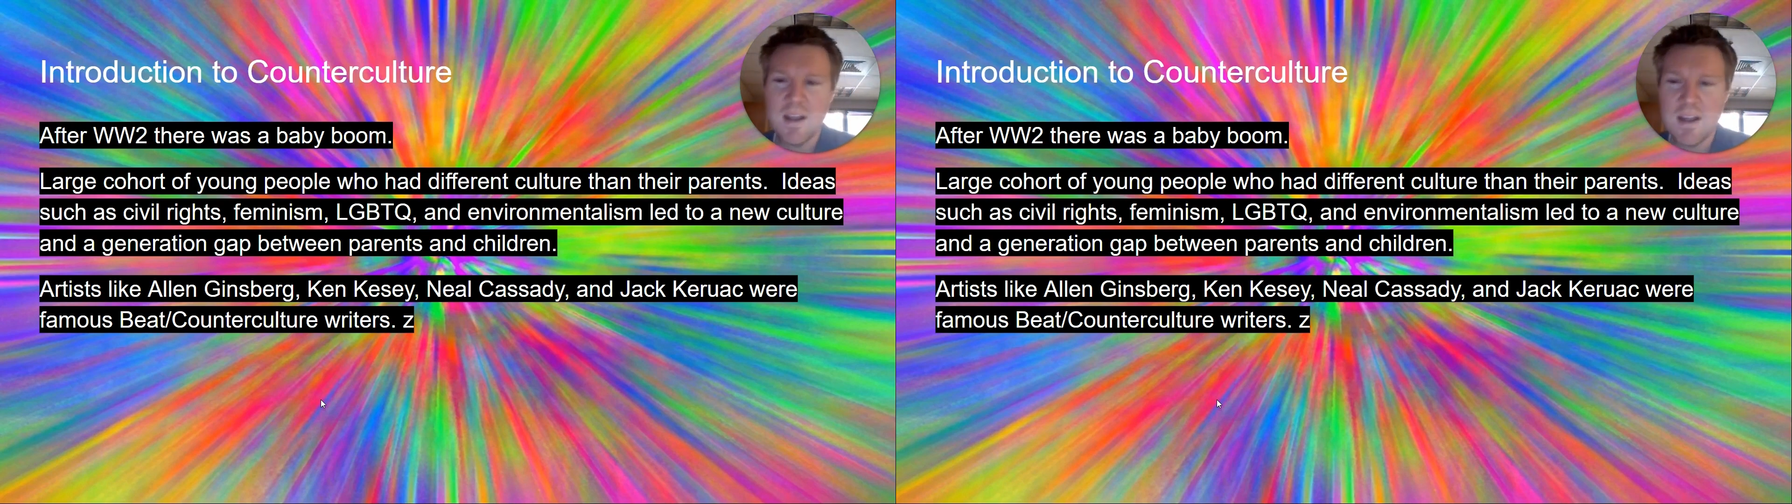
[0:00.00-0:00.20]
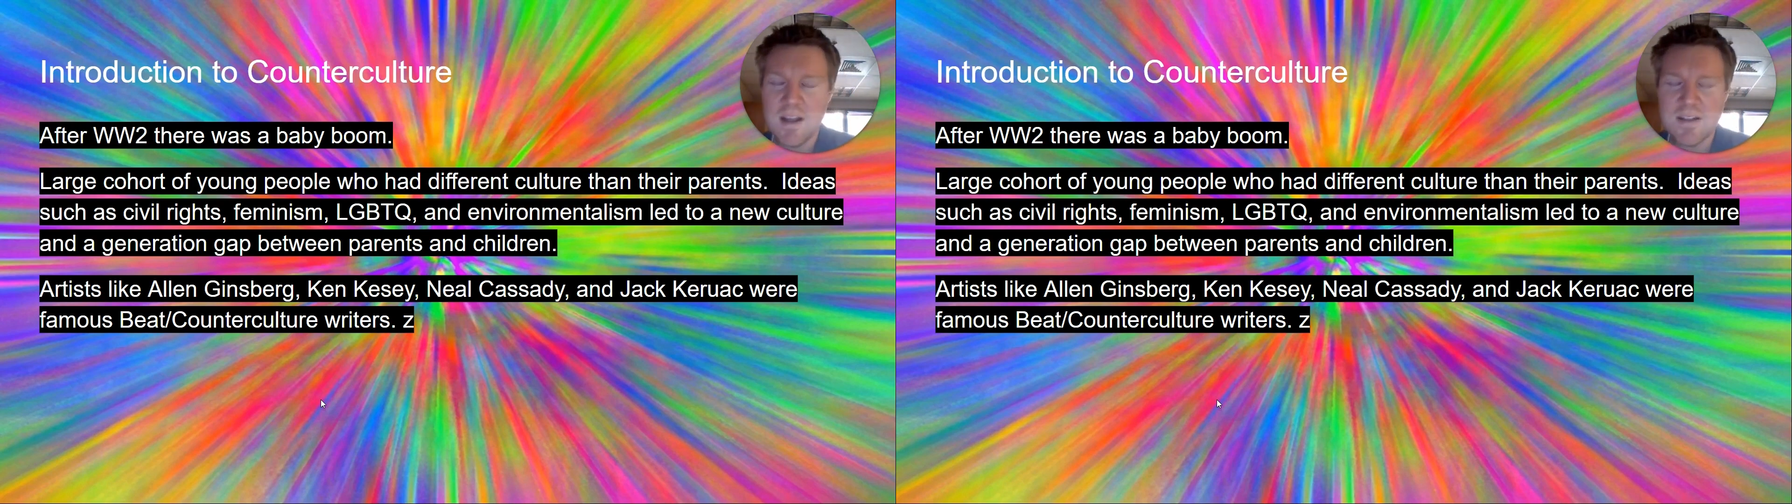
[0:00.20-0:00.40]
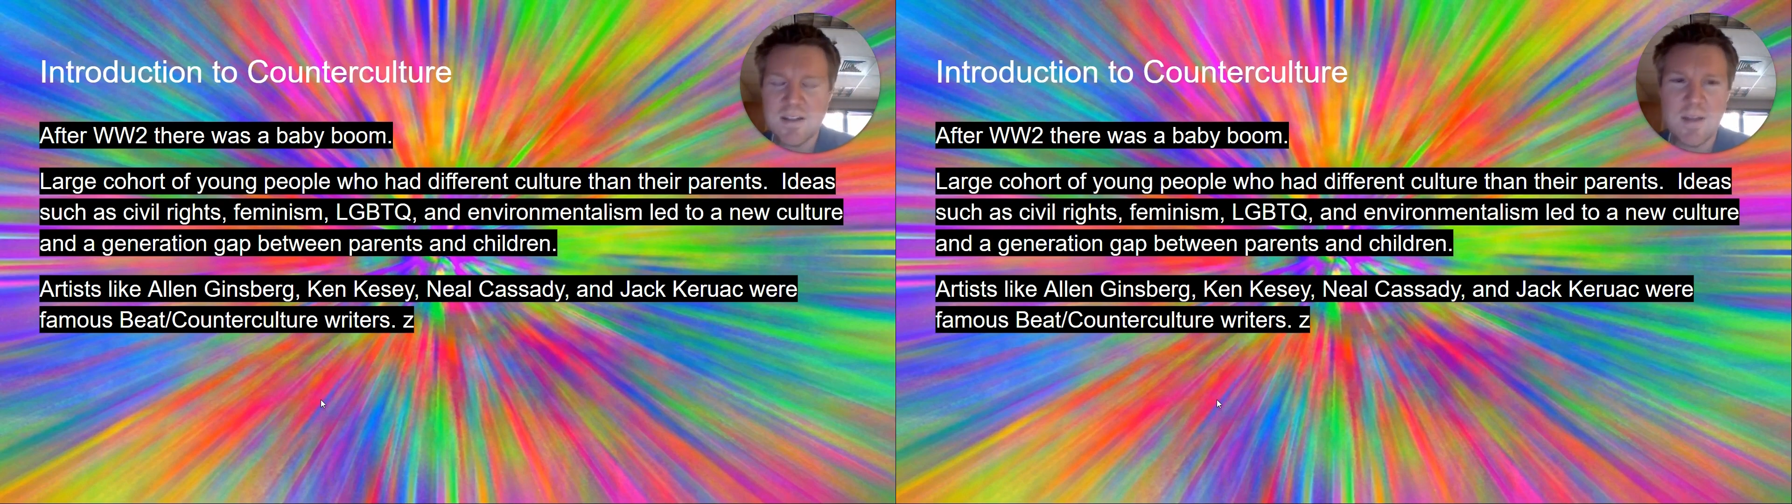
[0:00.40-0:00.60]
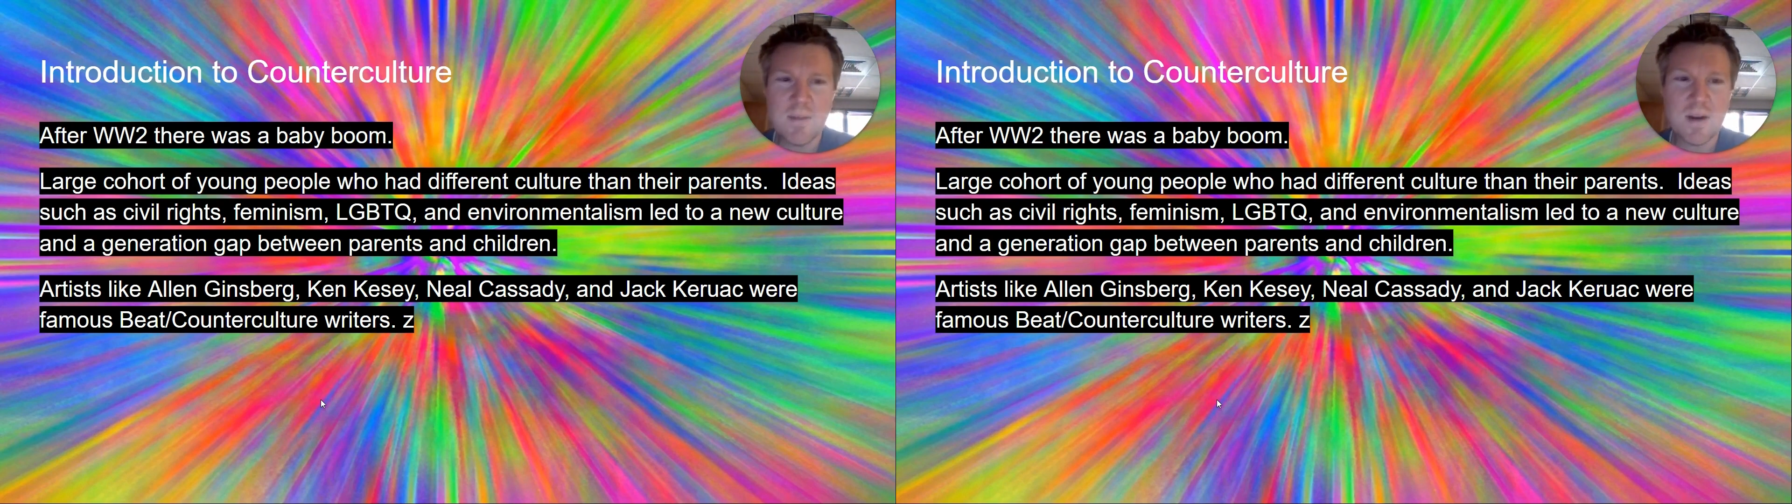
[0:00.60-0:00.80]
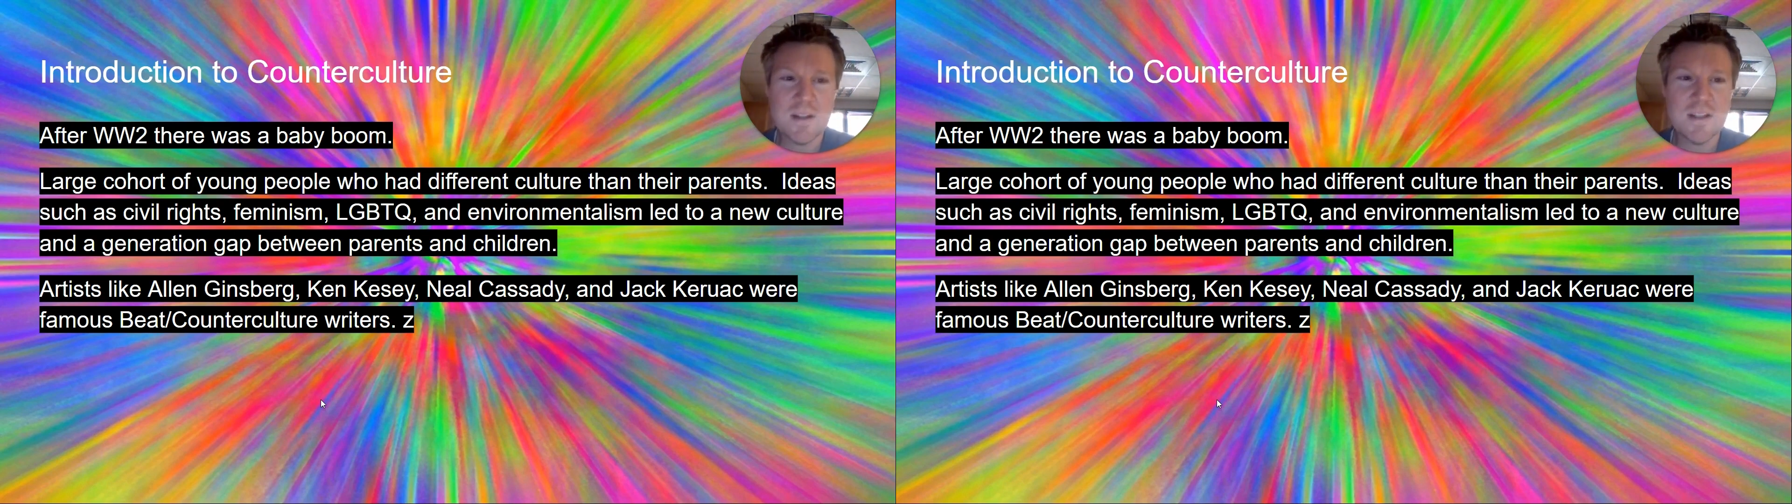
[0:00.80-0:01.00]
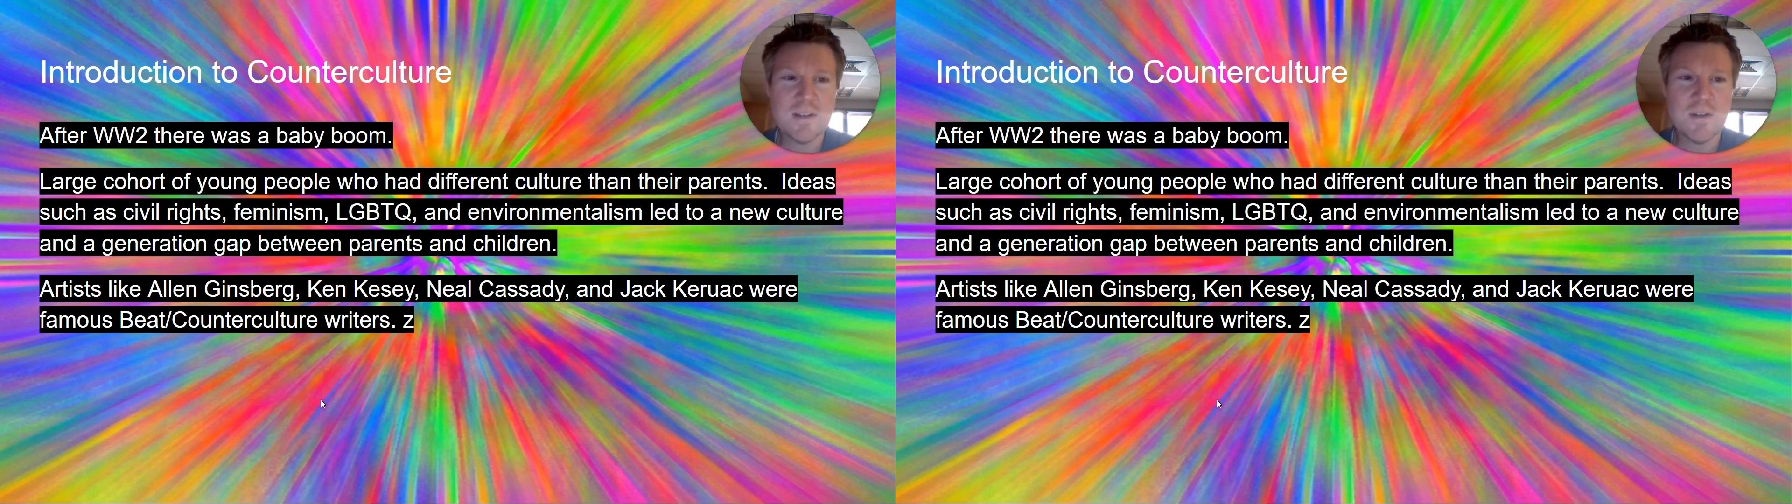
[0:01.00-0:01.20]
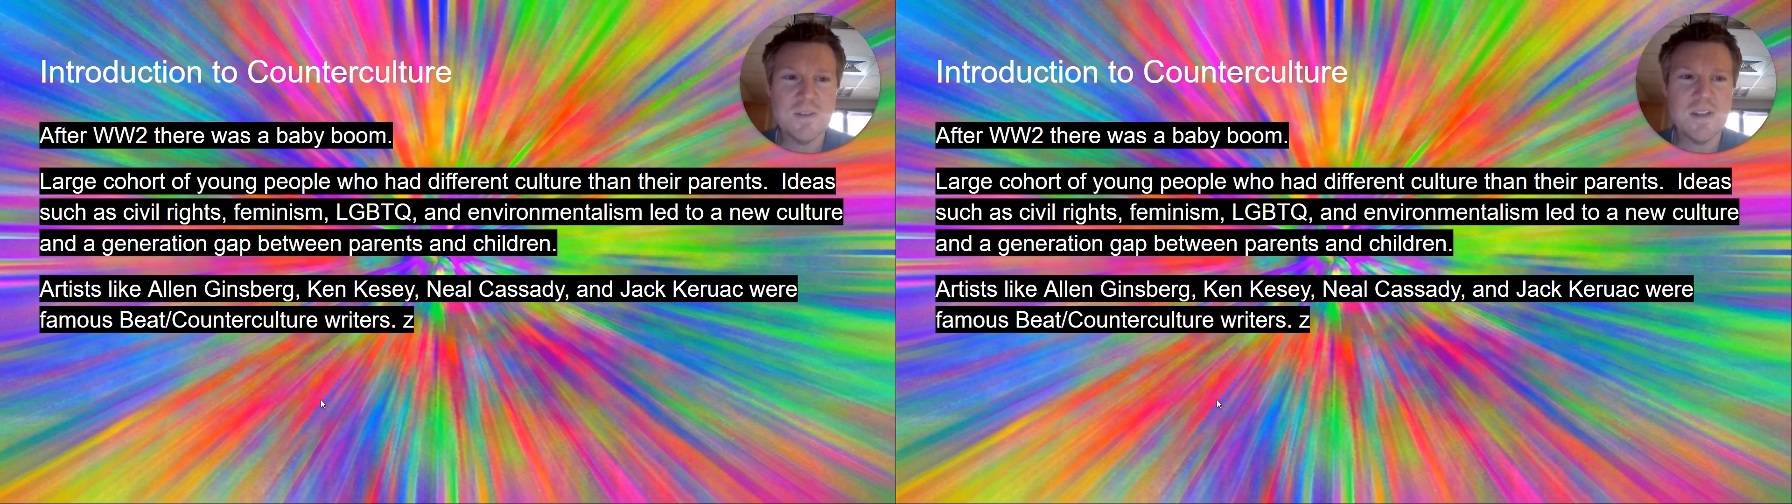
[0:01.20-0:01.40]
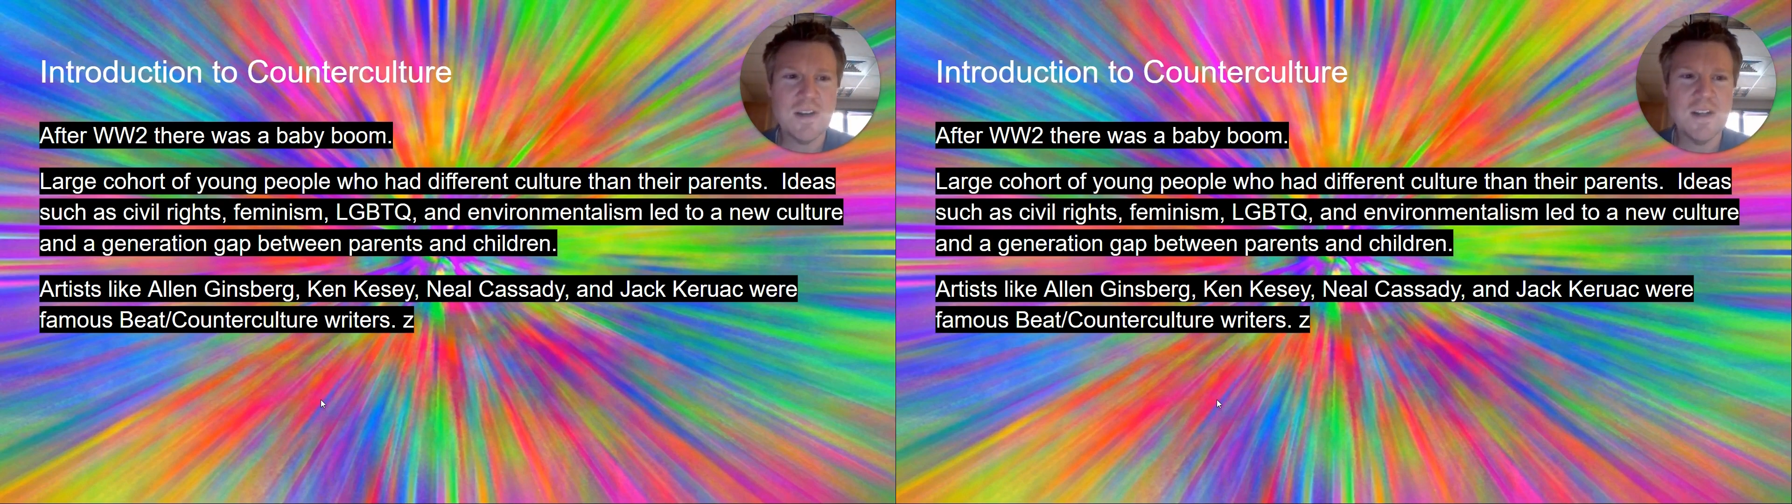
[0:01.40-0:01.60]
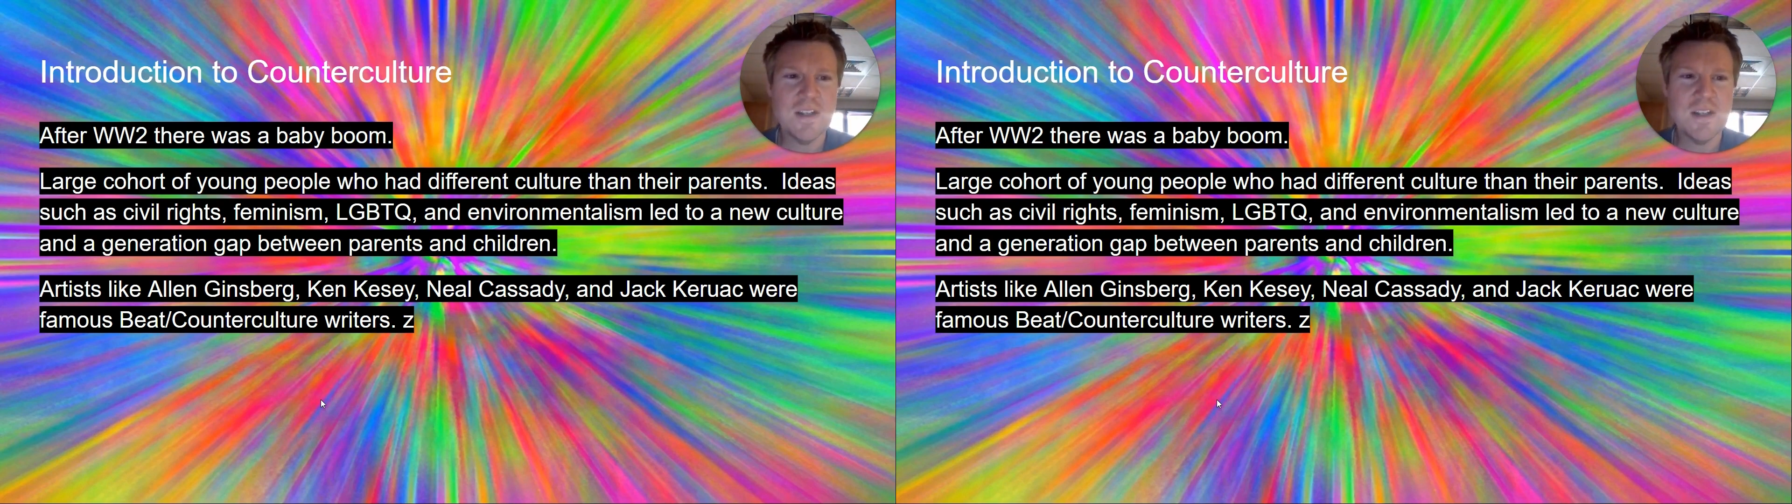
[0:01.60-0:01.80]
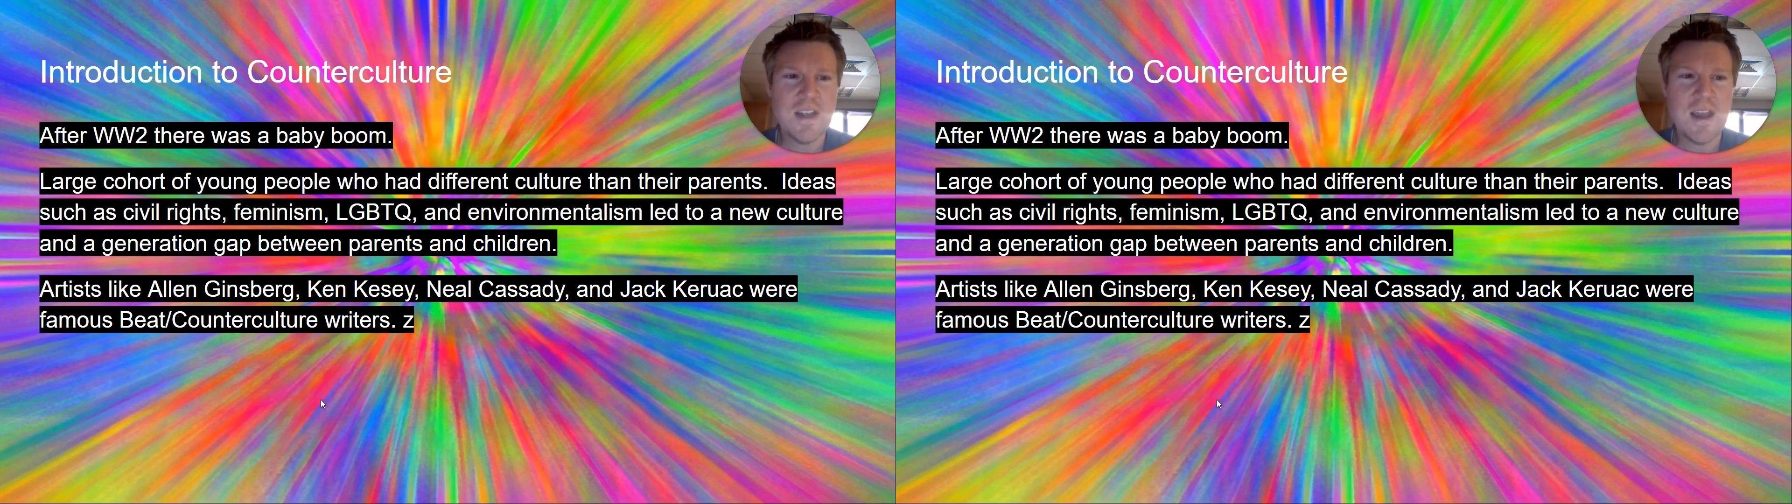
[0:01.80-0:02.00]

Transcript: So that brought this whole generation